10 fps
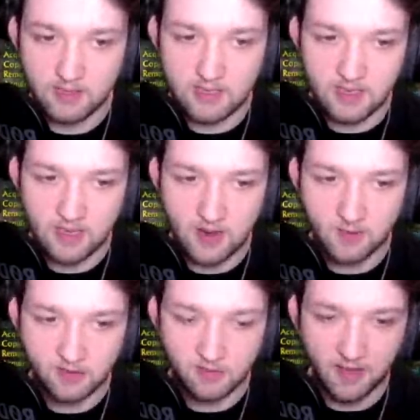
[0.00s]
here
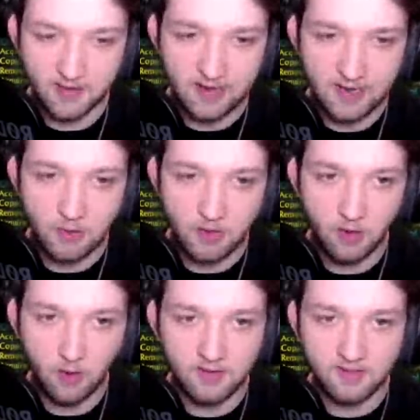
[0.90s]
and they'll just plant it anywhere
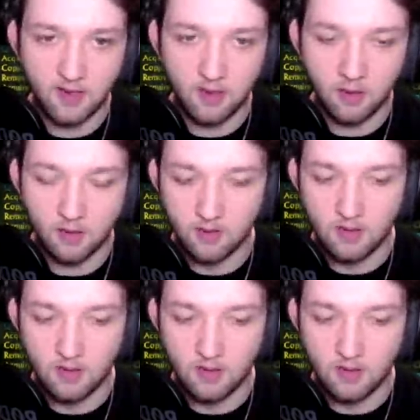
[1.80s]
along this hill,